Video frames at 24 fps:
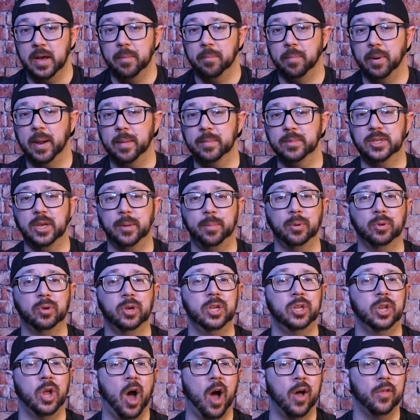but I'm
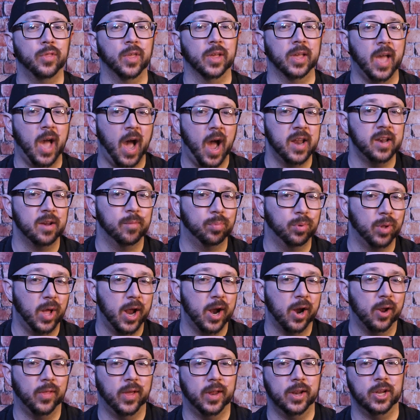typically not the kind of
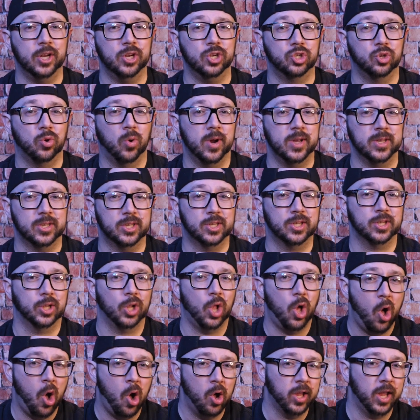player that enjoys
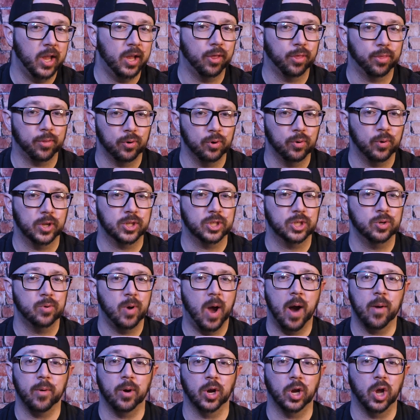slogging through a
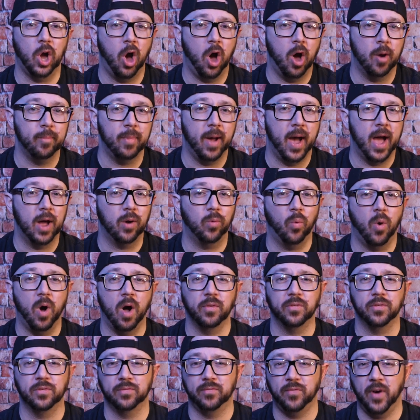2-hour combat
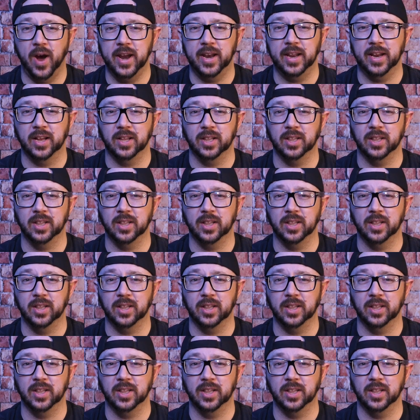whilst fighting a